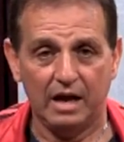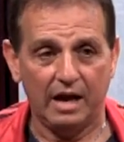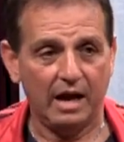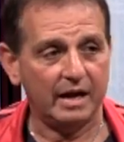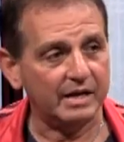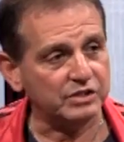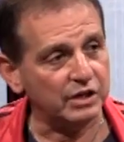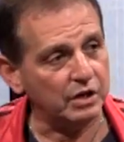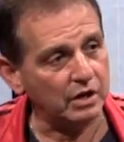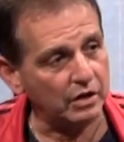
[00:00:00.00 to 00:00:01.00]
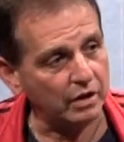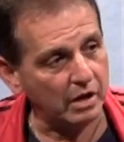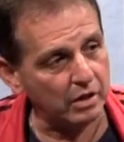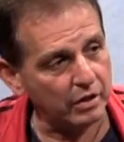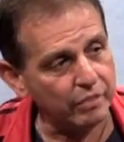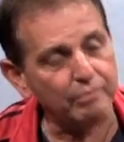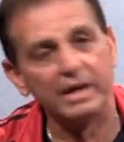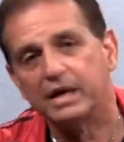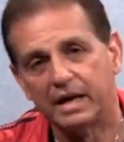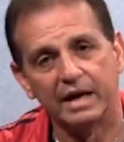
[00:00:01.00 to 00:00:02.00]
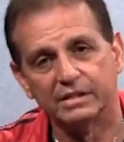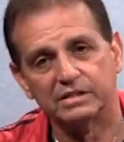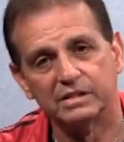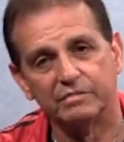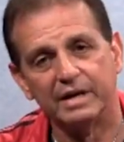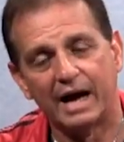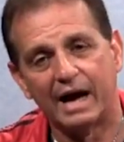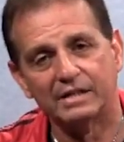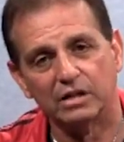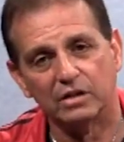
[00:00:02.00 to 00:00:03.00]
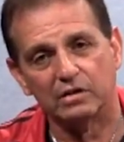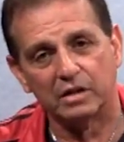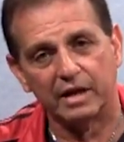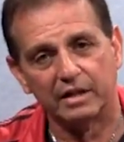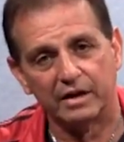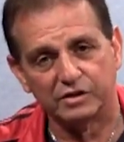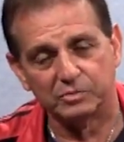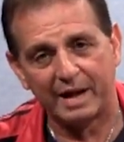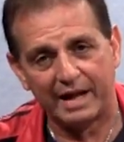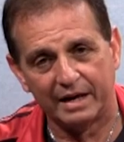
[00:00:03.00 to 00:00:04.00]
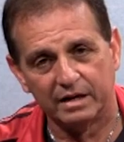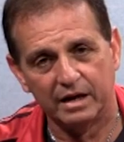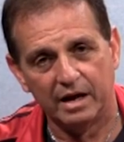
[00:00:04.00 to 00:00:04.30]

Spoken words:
and I see three guys that look like they're Hispanic,